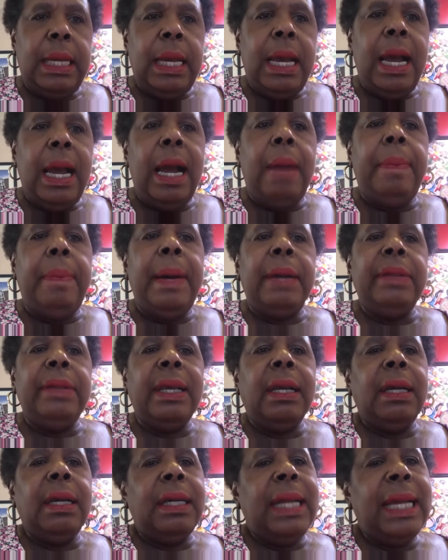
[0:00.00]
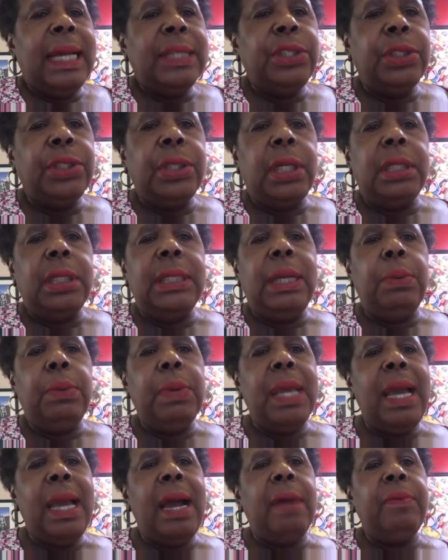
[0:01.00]
about the connection that we
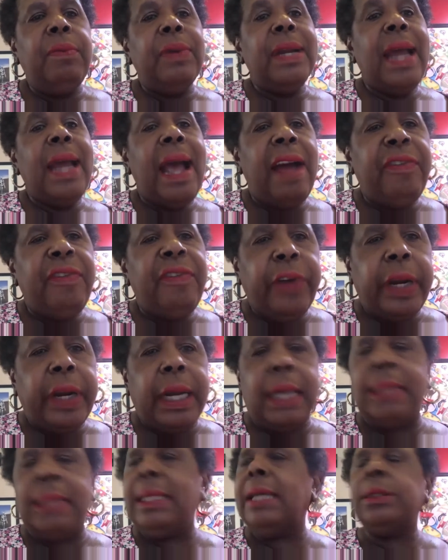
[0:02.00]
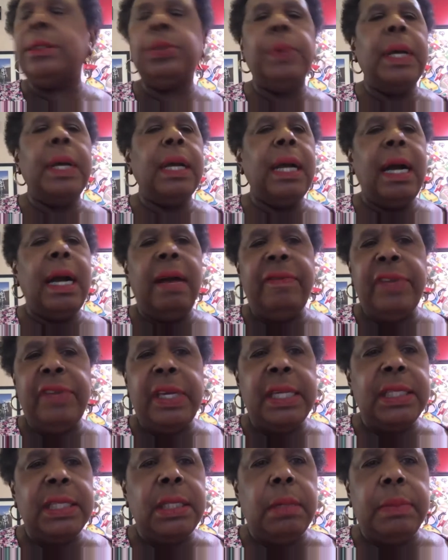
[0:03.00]
have with Africa. That's what
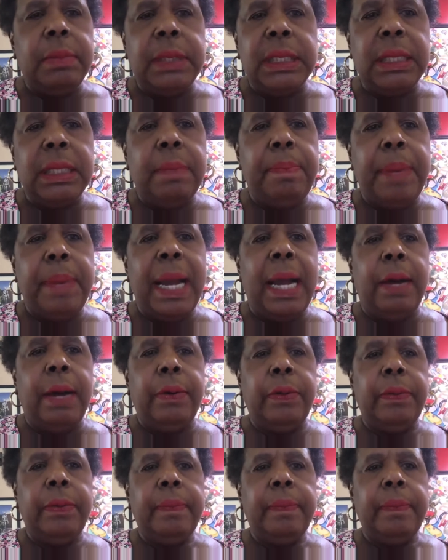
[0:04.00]
Garveyism is about